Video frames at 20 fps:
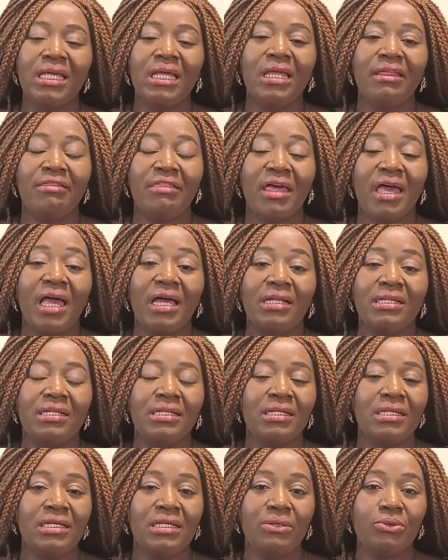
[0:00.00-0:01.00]
that
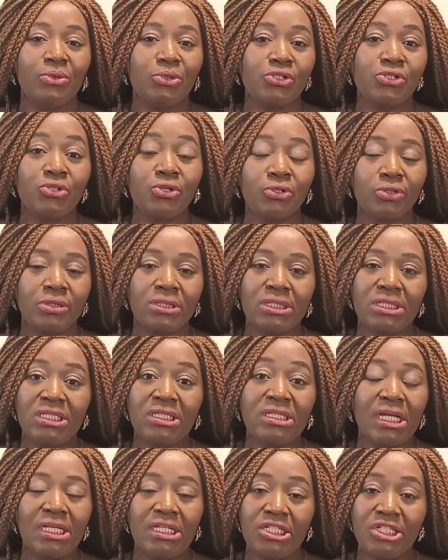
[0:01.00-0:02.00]
he was not
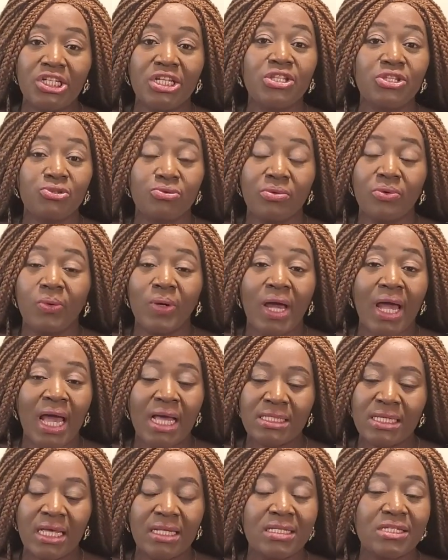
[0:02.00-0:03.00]
intelligent to
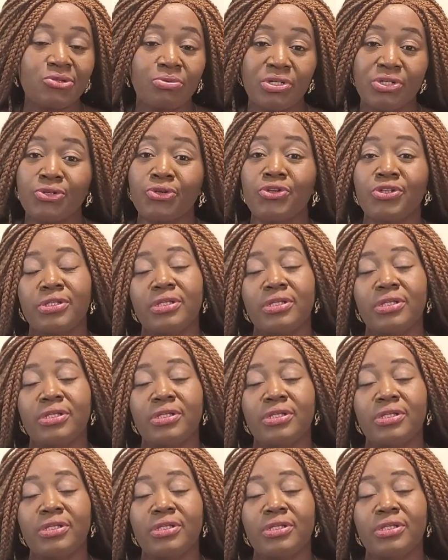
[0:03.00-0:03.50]
answer this question.